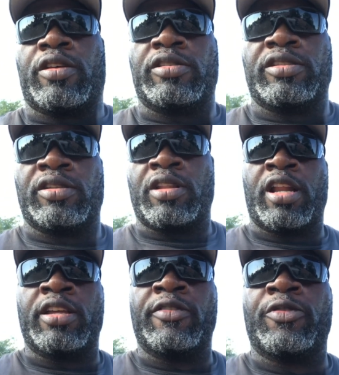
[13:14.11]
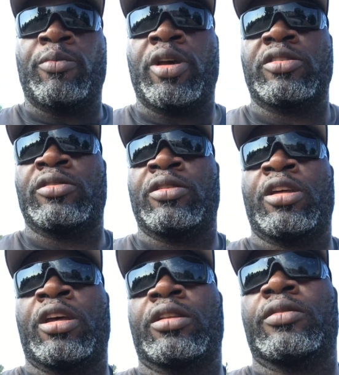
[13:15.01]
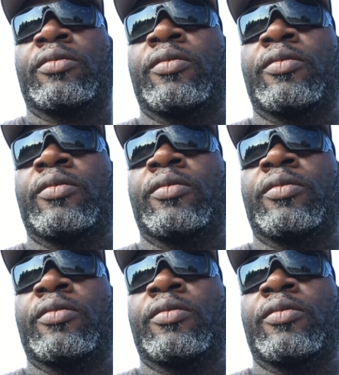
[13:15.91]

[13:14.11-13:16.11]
Just a lot of information that